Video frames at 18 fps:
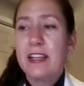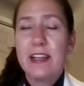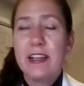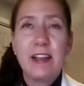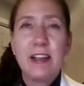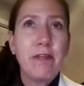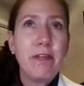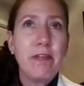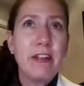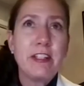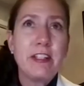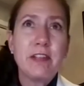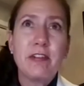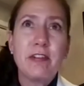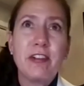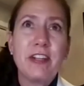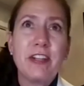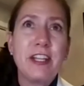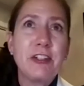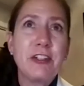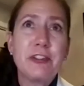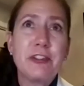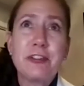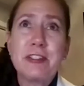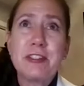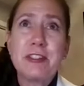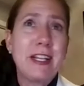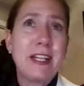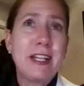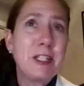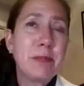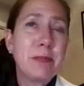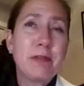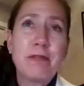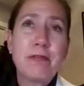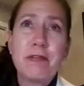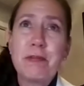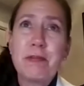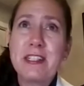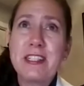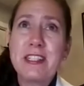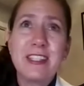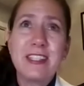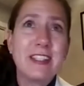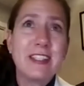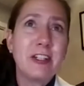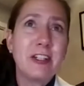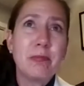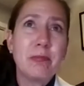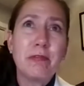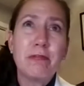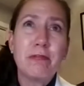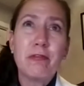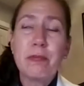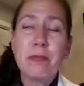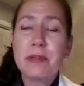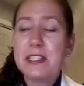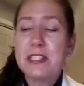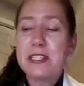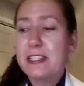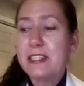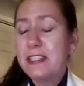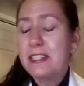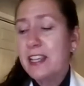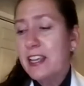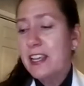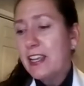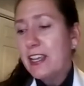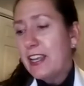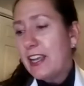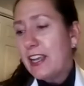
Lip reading: events of all natures, dance performances, theater performances.